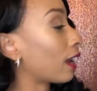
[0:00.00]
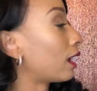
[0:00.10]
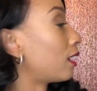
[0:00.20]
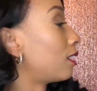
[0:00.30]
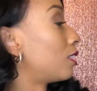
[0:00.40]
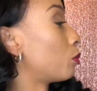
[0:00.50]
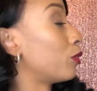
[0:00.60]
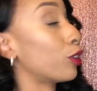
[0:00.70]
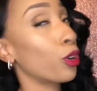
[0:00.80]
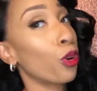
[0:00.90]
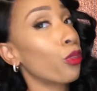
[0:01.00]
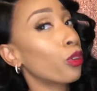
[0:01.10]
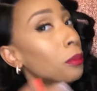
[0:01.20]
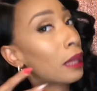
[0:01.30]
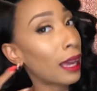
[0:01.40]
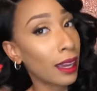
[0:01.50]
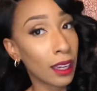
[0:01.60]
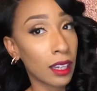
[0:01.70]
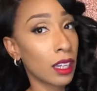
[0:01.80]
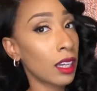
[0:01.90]
And we finna go from
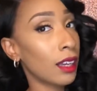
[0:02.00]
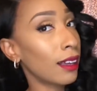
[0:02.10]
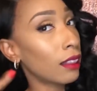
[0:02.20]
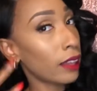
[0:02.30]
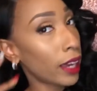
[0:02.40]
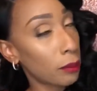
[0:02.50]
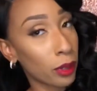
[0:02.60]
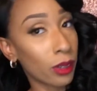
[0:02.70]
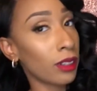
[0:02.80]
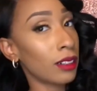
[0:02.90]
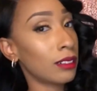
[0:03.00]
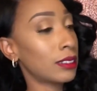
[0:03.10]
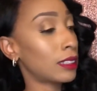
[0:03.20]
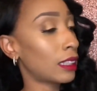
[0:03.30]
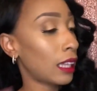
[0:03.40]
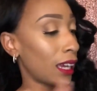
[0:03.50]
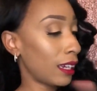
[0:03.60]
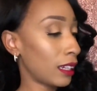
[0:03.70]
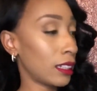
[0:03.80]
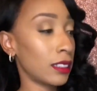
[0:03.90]
like glam girl to
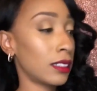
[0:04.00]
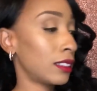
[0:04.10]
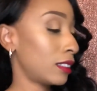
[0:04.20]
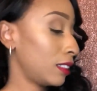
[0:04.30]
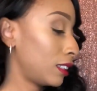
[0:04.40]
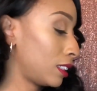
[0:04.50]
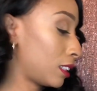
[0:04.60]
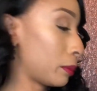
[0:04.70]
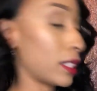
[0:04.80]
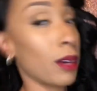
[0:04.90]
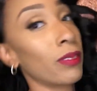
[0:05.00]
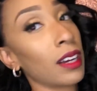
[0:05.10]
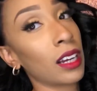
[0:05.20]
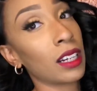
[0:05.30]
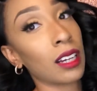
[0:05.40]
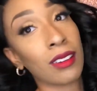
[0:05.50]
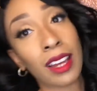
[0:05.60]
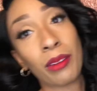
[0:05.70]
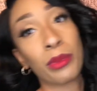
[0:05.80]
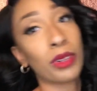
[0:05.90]
like summertime fine,
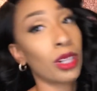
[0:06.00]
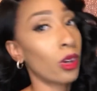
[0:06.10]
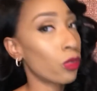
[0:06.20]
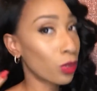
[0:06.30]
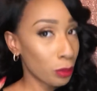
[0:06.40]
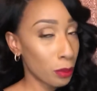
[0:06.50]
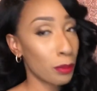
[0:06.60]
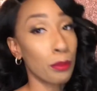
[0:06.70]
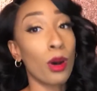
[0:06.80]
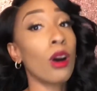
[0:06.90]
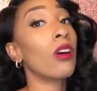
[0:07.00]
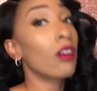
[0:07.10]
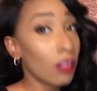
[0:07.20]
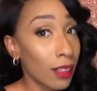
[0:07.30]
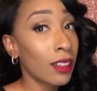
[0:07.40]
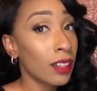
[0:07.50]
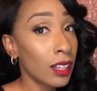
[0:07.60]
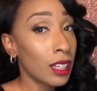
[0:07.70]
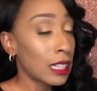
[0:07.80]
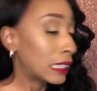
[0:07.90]
okay? We finna go from ball
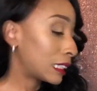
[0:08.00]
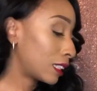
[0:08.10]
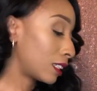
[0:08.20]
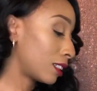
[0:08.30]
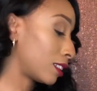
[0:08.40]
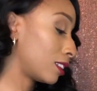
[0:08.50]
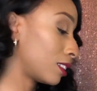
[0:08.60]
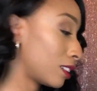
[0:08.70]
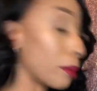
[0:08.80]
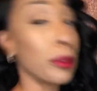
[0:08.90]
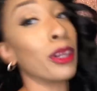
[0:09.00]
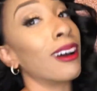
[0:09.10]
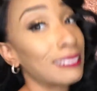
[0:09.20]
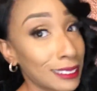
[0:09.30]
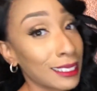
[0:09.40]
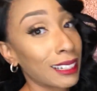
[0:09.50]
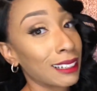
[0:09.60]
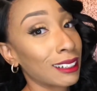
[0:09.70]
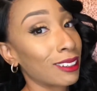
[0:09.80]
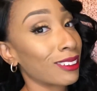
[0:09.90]
to
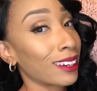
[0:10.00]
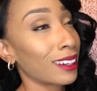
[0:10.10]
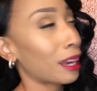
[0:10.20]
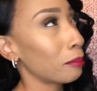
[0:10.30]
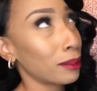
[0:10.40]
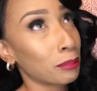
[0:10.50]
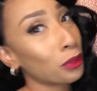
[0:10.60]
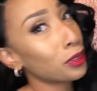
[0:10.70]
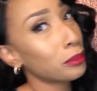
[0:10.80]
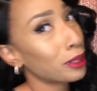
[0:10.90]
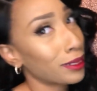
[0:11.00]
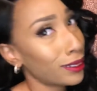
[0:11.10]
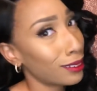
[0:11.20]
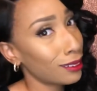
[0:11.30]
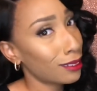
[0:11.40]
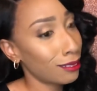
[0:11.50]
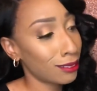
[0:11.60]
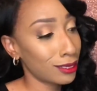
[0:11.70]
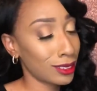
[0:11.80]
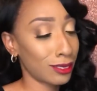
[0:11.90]
Beyonce, okay? I mean, both of them are good, you know?
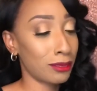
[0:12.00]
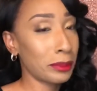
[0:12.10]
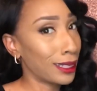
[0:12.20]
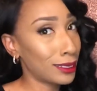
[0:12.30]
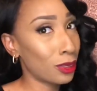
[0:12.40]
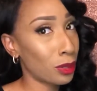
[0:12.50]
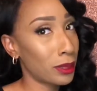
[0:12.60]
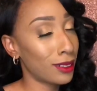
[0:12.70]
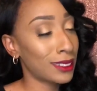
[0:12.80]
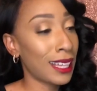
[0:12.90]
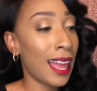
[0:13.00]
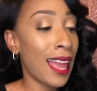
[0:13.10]
Shoot, Beyonce go to balls.